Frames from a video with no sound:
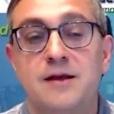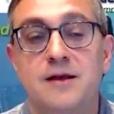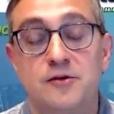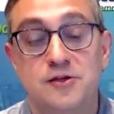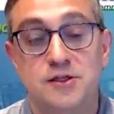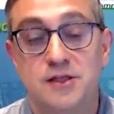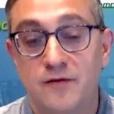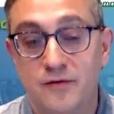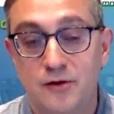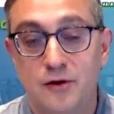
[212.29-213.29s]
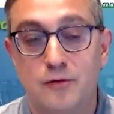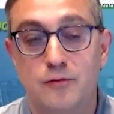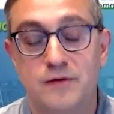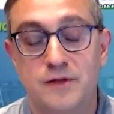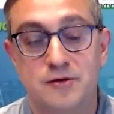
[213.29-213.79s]
You just never know
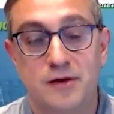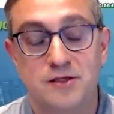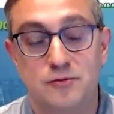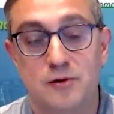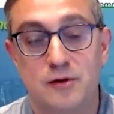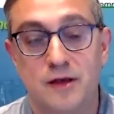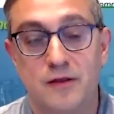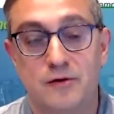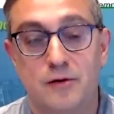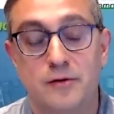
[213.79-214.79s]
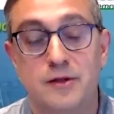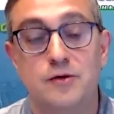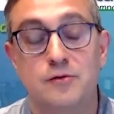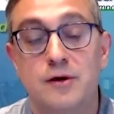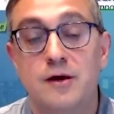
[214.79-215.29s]
what this crazy world can throw at
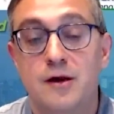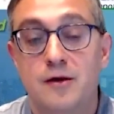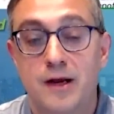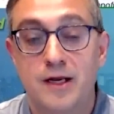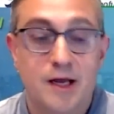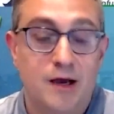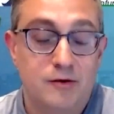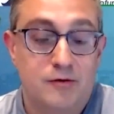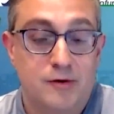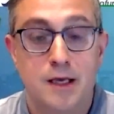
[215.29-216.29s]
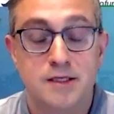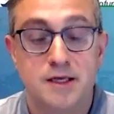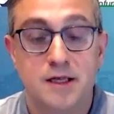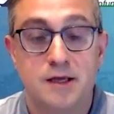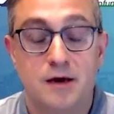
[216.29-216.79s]
you. Right now, Ukraine is in
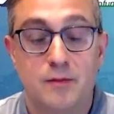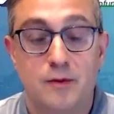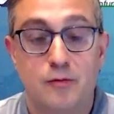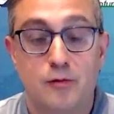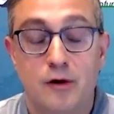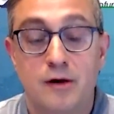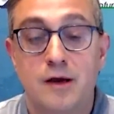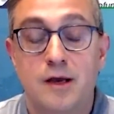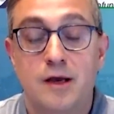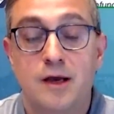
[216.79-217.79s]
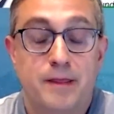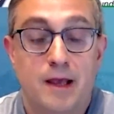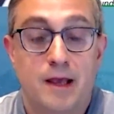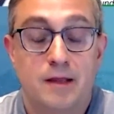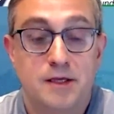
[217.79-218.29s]
a terrible war,
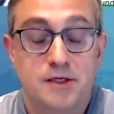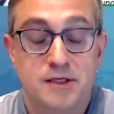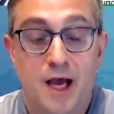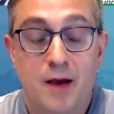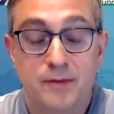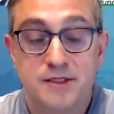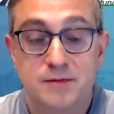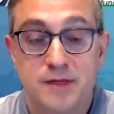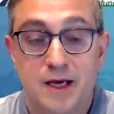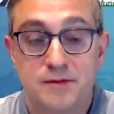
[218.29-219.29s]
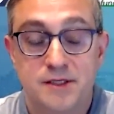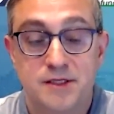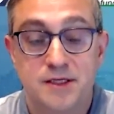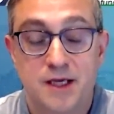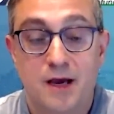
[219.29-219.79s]
and it just happens. Sometimes these
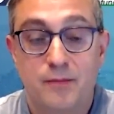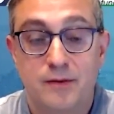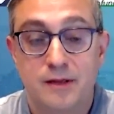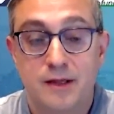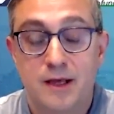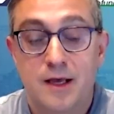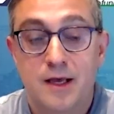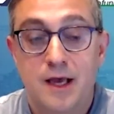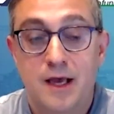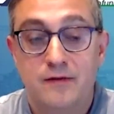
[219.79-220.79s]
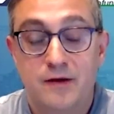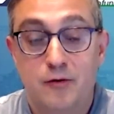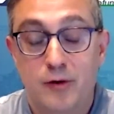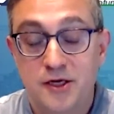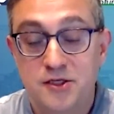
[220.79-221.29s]
things happen. And the
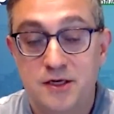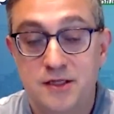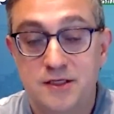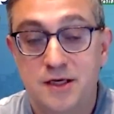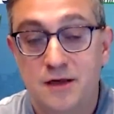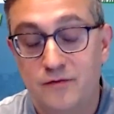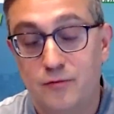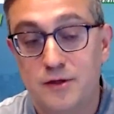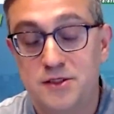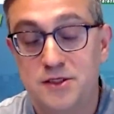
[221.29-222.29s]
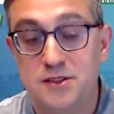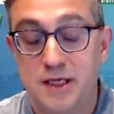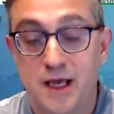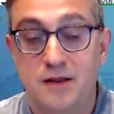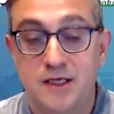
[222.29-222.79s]
question itself was just,
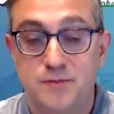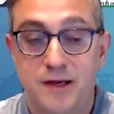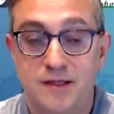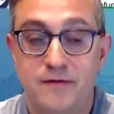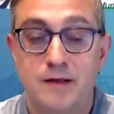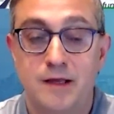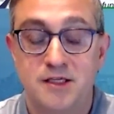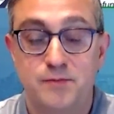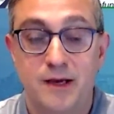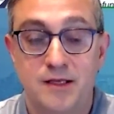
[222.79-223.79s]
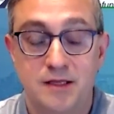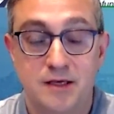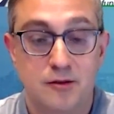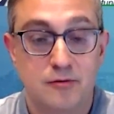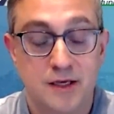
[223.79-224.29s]
again, expecting the unexpected,
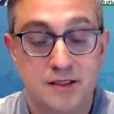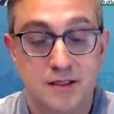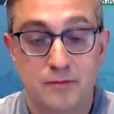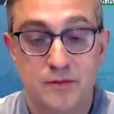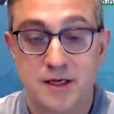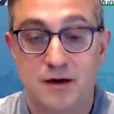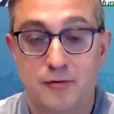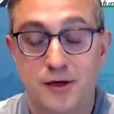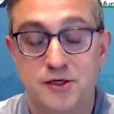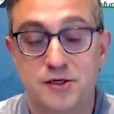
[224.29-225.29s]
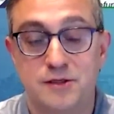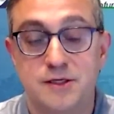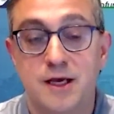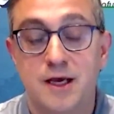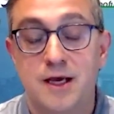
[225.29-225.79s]
including some bizarre questions.
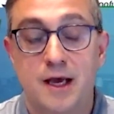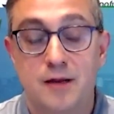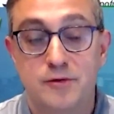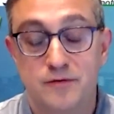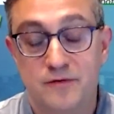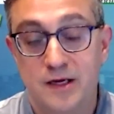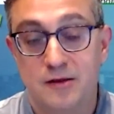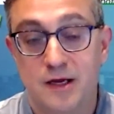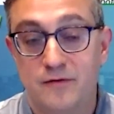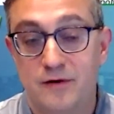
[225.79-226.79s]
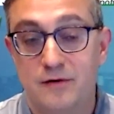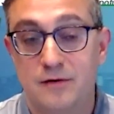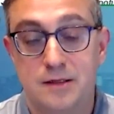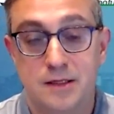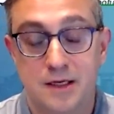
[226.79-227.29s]
And it was a very clever
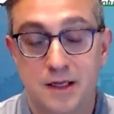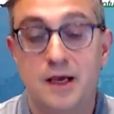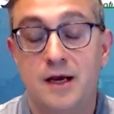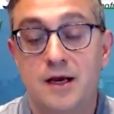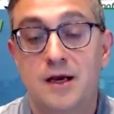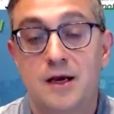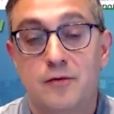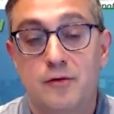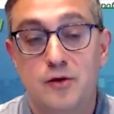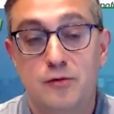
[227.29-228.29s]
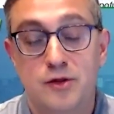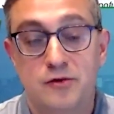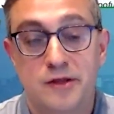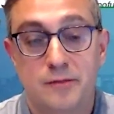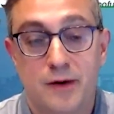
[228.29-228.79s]
technique. When you went to
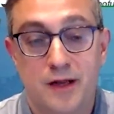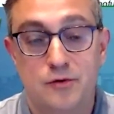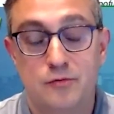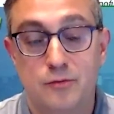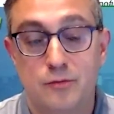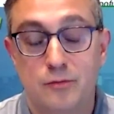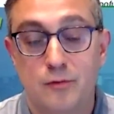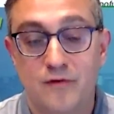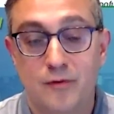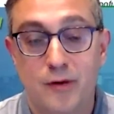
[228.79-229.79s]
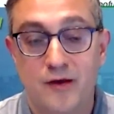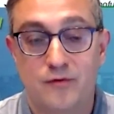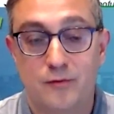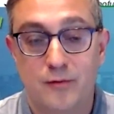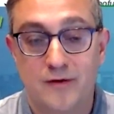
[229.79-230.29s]
somebody to move away
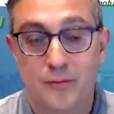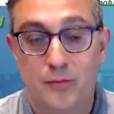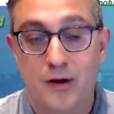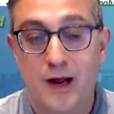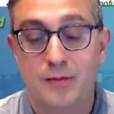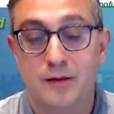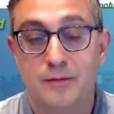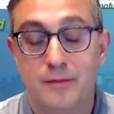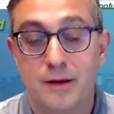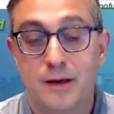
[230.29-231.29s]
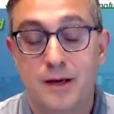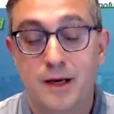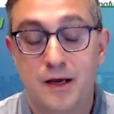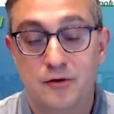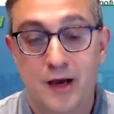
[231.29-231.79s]
from whatever problem
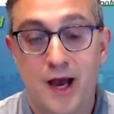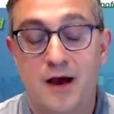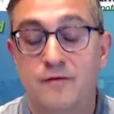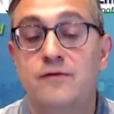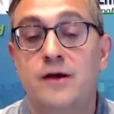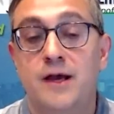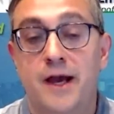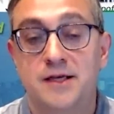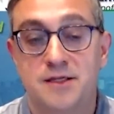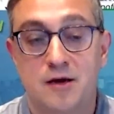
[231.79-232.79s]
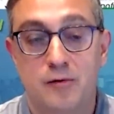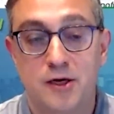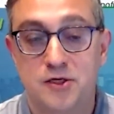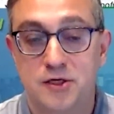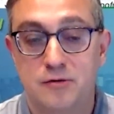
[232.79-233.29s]
you have, ask a
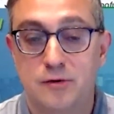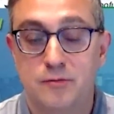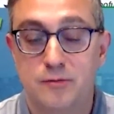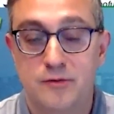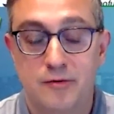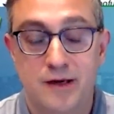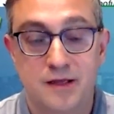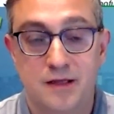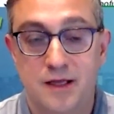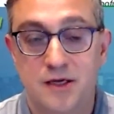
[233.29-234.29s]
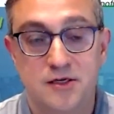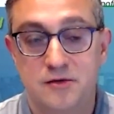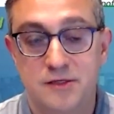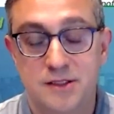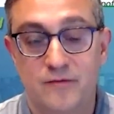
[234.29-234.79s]
question or direct their attention
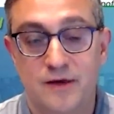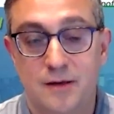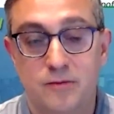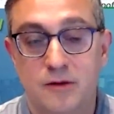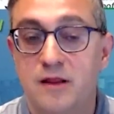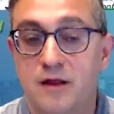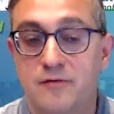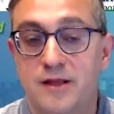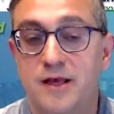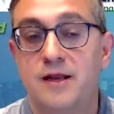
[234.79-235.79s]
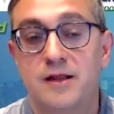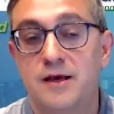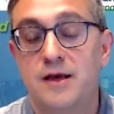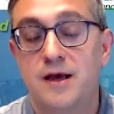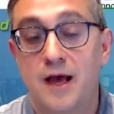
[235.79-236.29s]
to something completely unrelated.
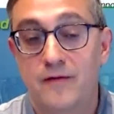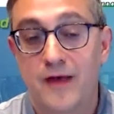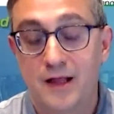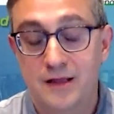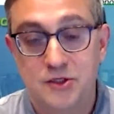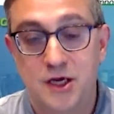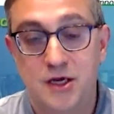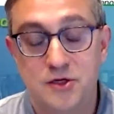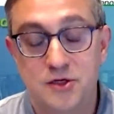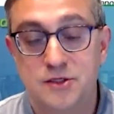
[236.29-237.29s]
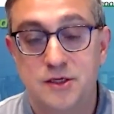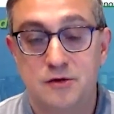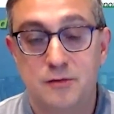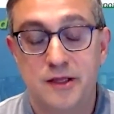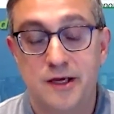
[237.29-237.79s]
And that changes. It's
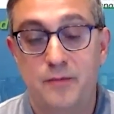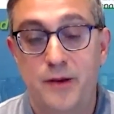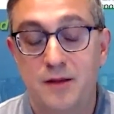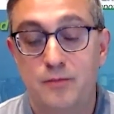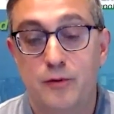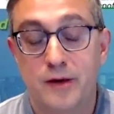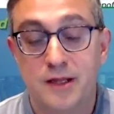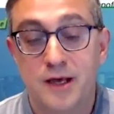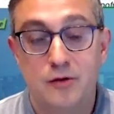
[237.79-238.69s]
almost like a pain point.